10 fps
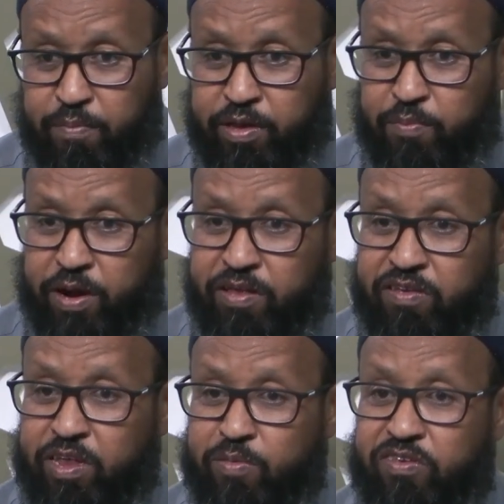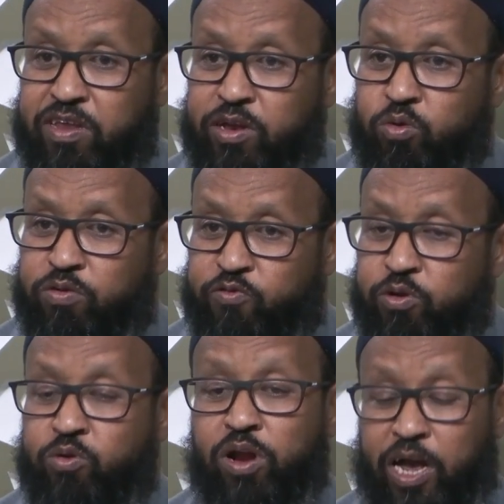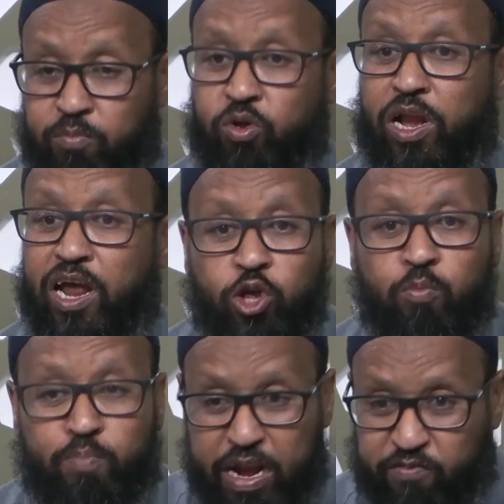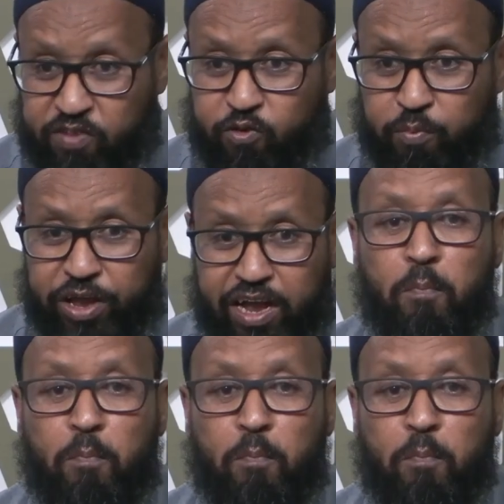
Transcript: the brothers in the masjid, they're doing for you, alhamdulillah, you benefit from that.